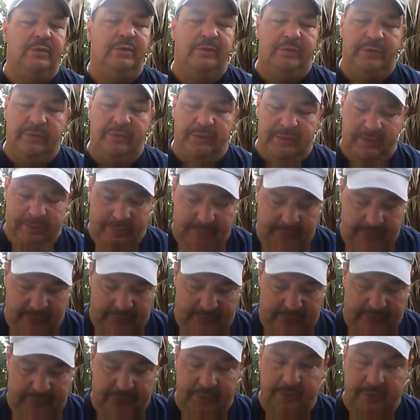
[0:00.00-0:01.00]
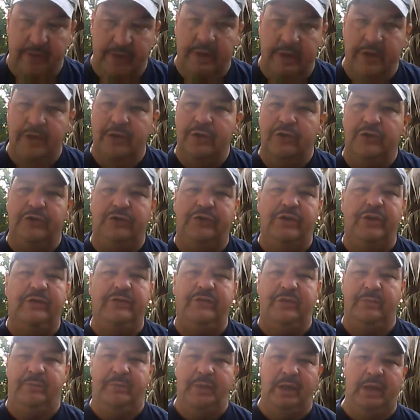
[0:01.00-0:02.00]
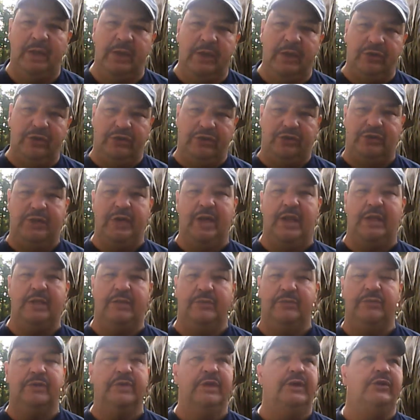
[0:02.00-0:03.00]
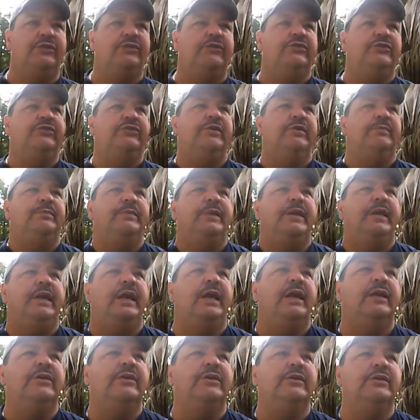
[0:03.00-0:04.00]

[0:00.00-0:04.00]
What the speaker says: There was this Jezebelish kind of relationship they had,